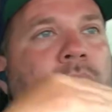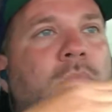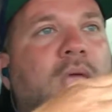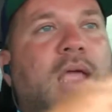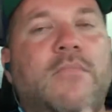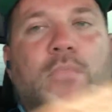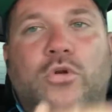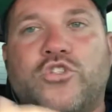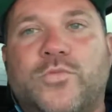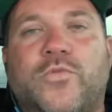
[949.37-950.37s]
and
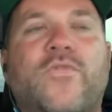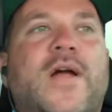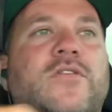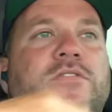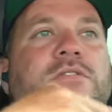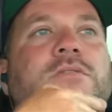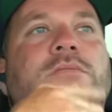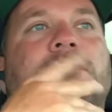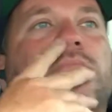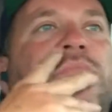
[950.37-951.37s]
multiple routes.
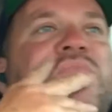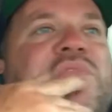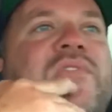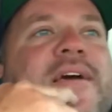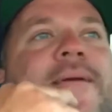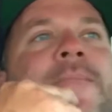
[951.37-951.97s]
Okay?